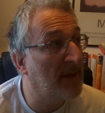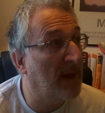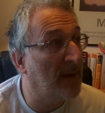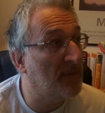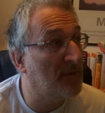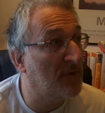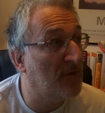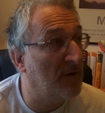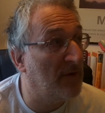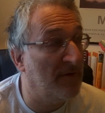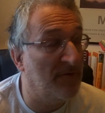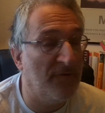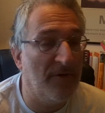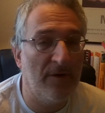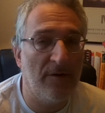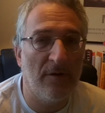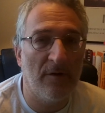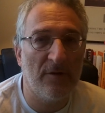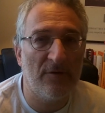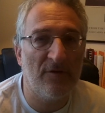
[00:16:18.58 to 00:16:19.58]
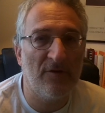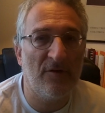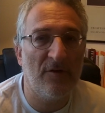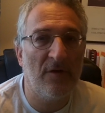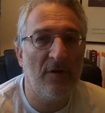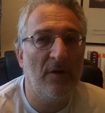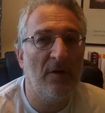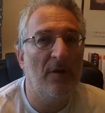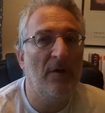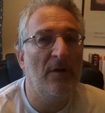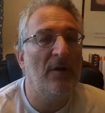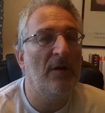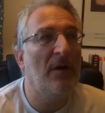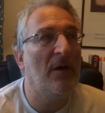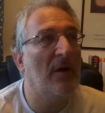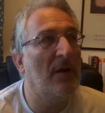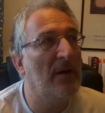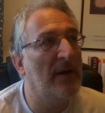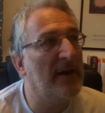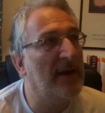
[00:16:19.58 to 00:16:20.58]
absolutely virulent
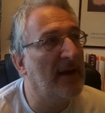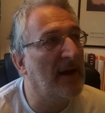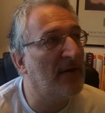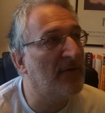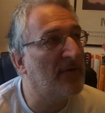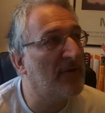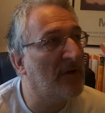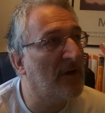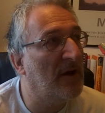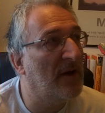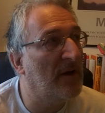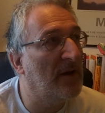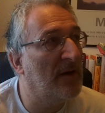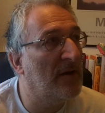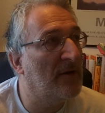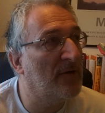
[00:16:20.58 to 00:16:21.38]
in Africa.